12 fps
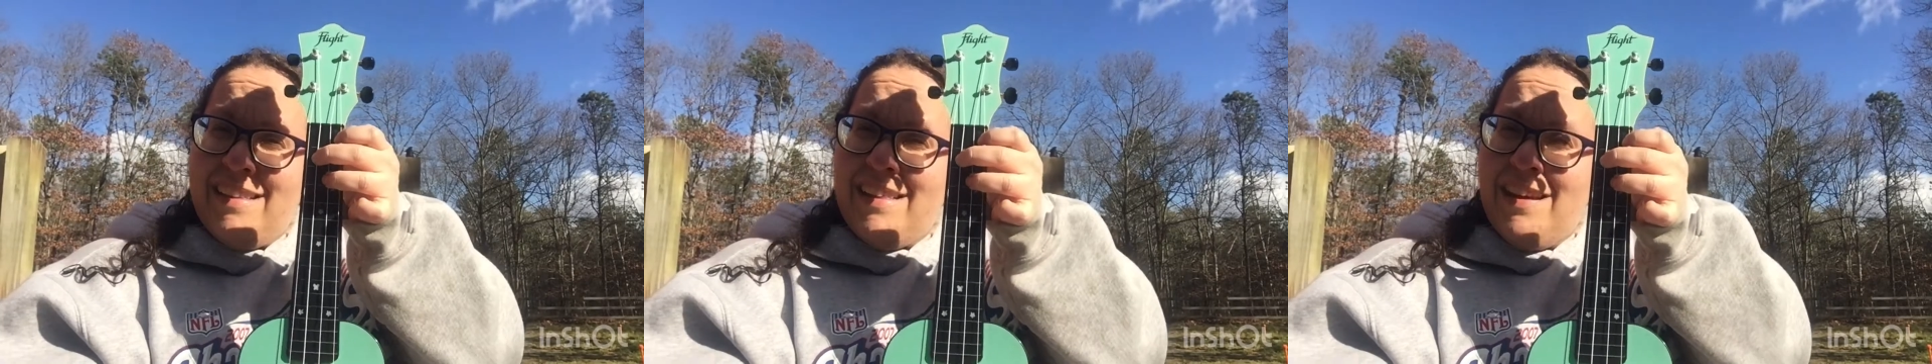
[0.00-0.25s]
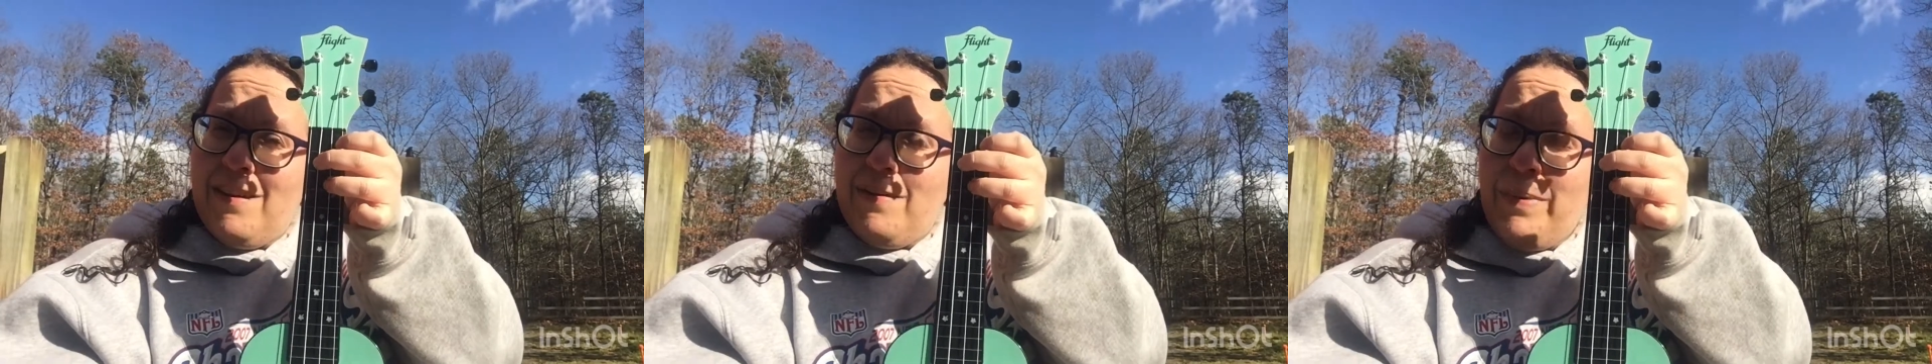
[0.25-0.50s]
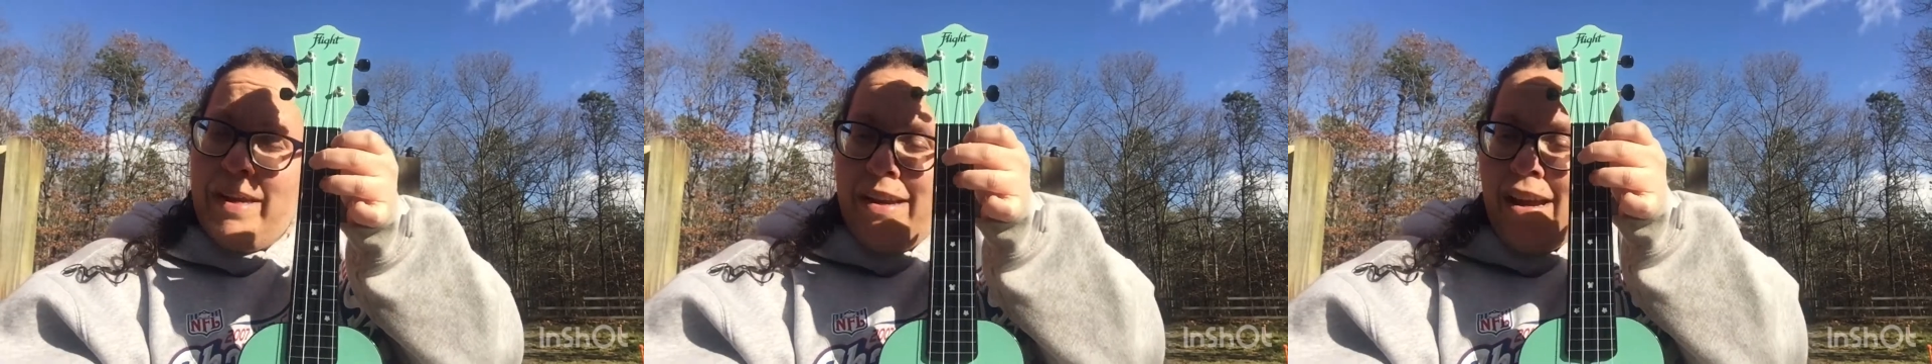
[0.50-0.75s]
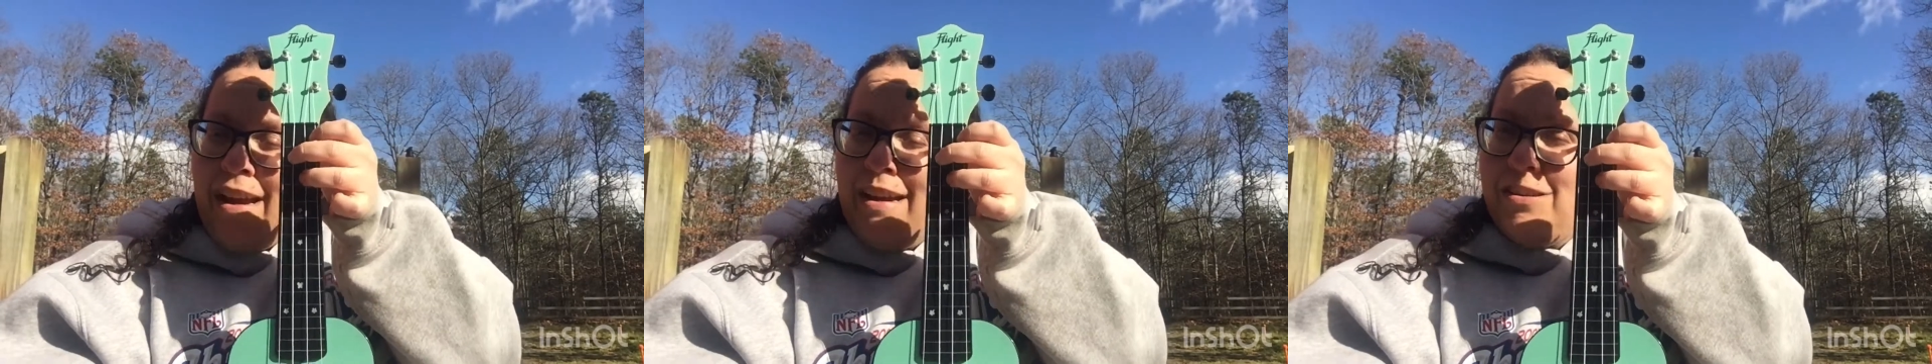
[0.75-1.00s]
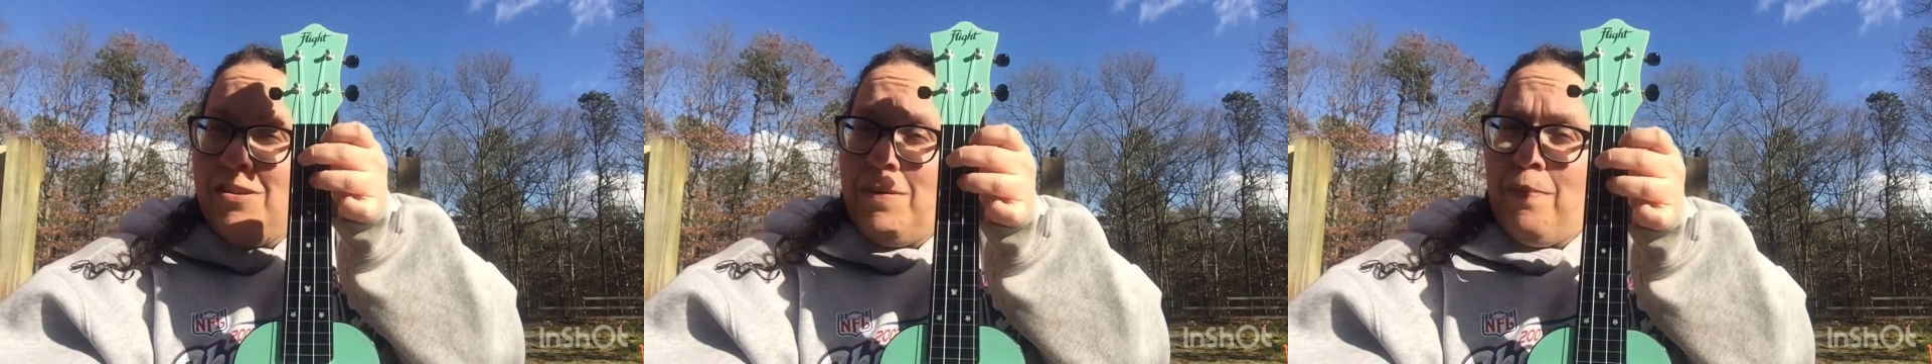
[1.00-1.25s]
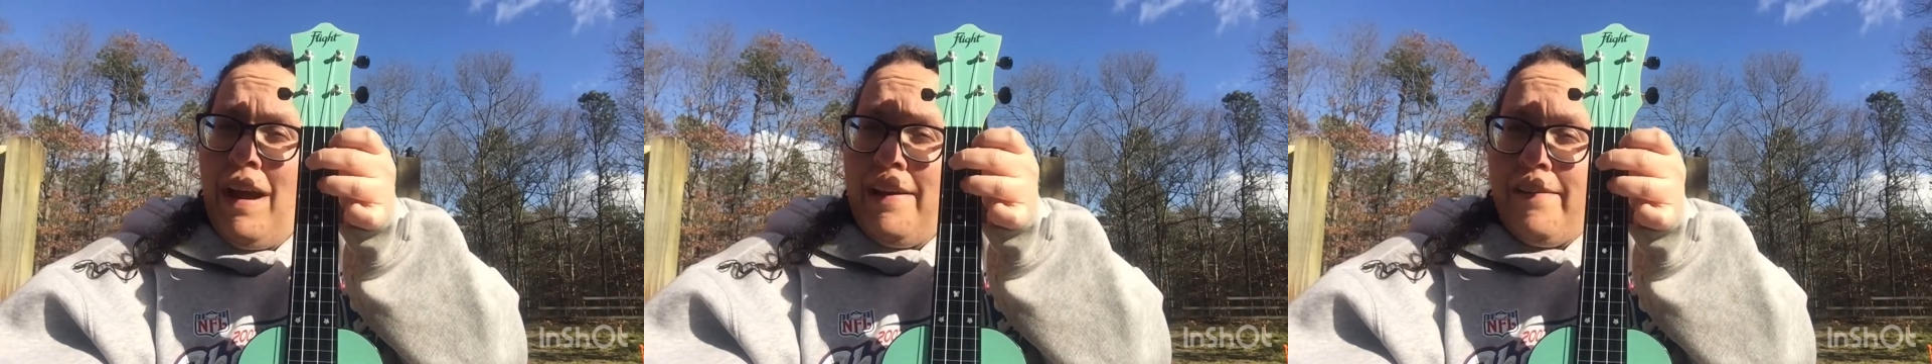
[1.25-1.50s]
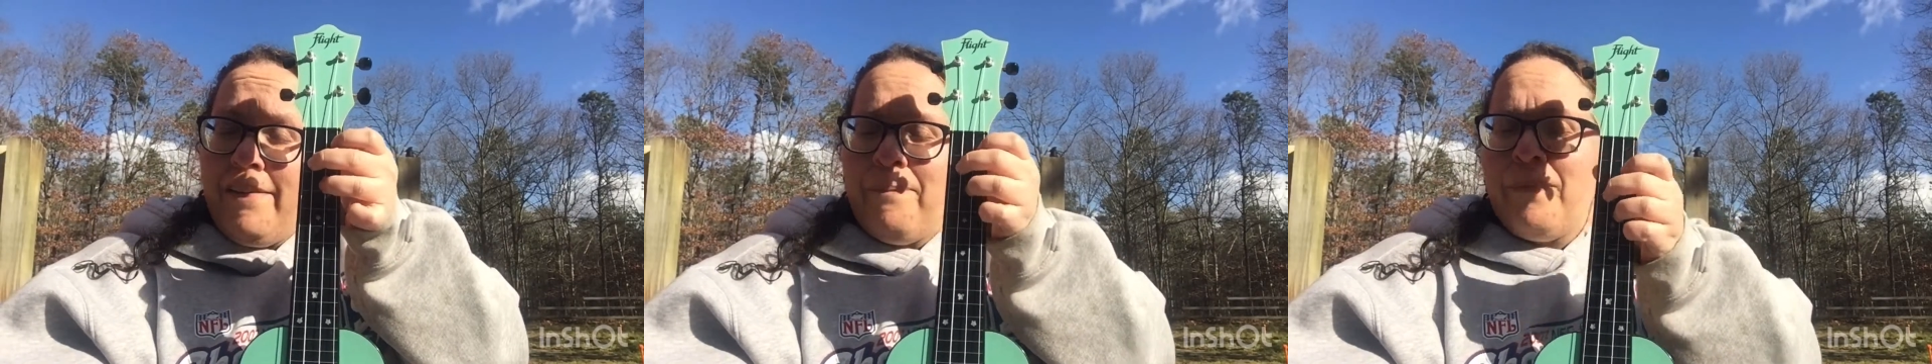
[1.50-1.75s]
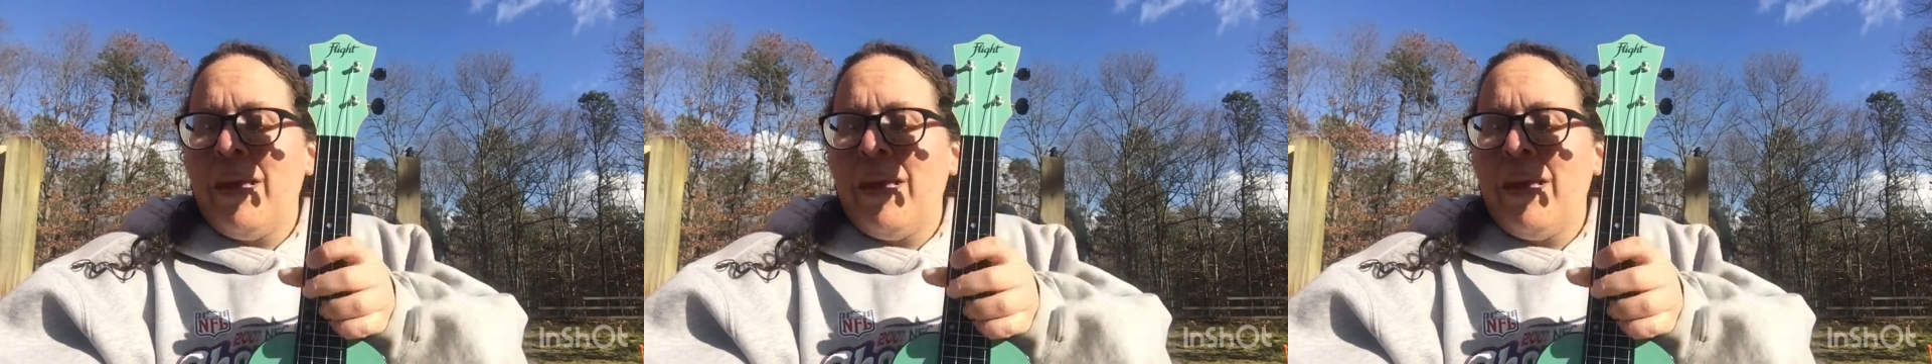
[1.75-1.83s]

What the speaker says: That will be a G minor.